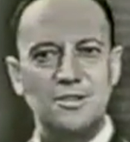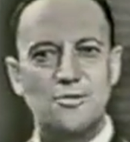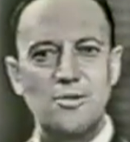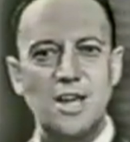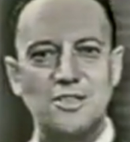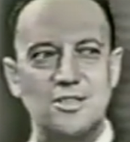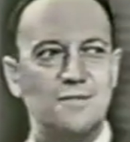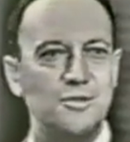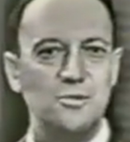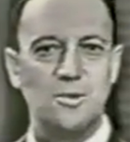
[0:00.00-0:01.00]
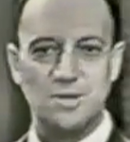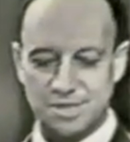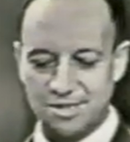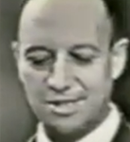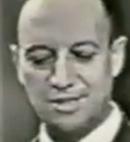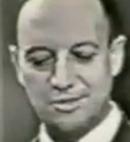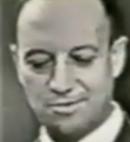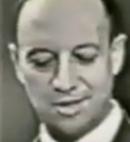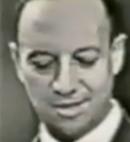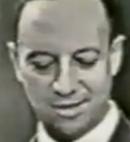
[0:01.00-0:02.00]
and creation of new words is an
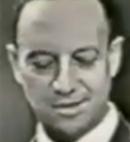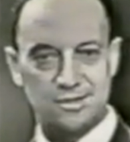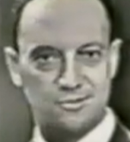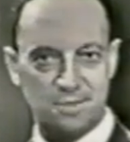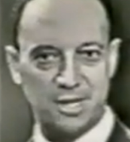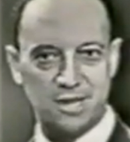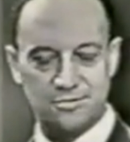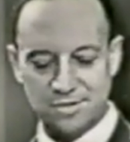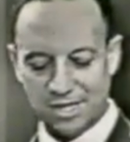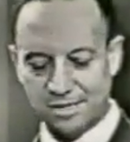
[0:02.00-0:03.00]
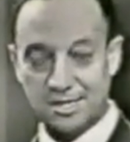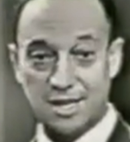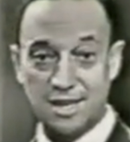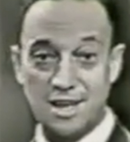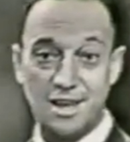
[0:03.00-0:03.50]
extremely interesting study,